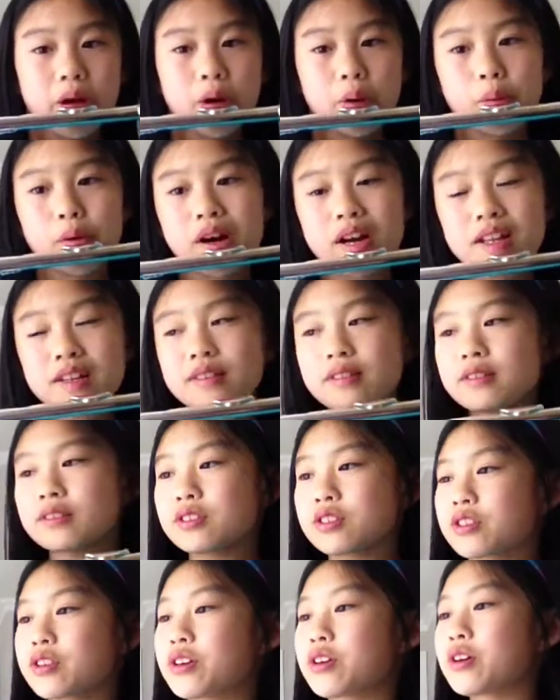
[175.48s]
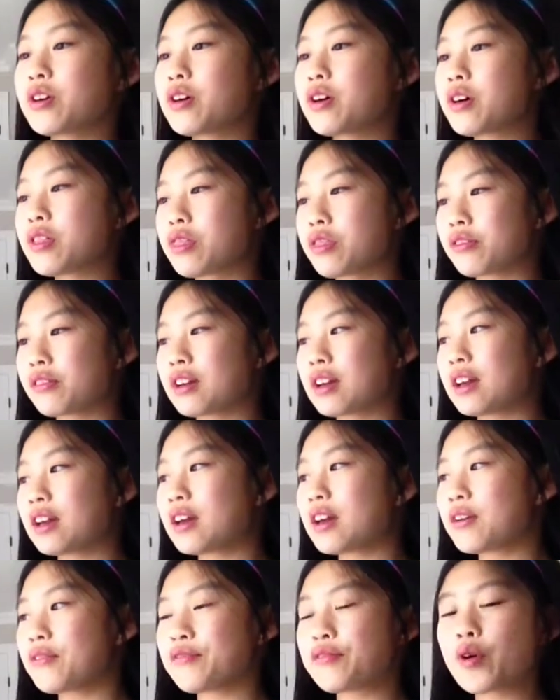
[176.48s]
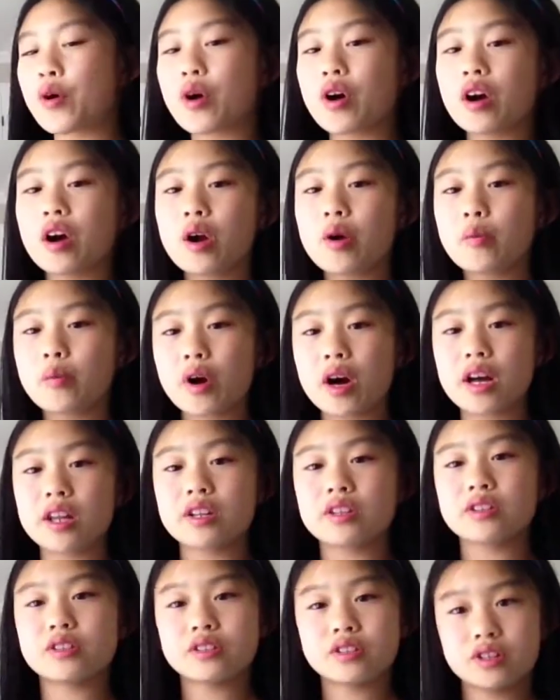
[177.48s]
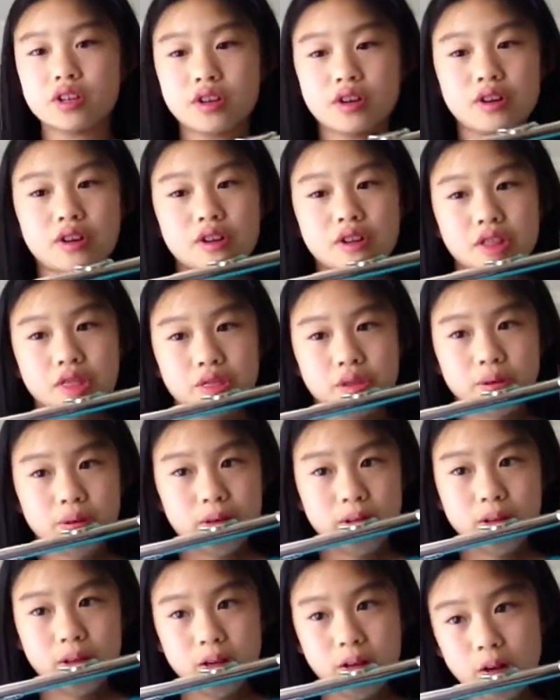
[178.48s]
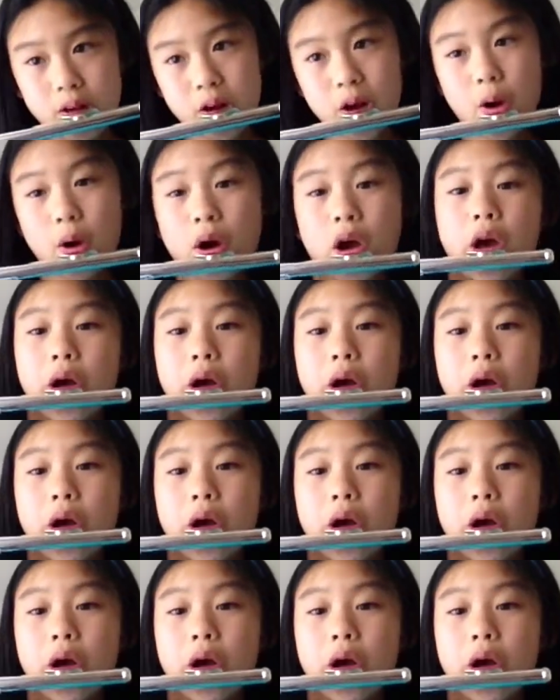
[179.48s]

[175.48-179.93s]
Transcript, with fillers: One, two, three, four, one, two, three, go.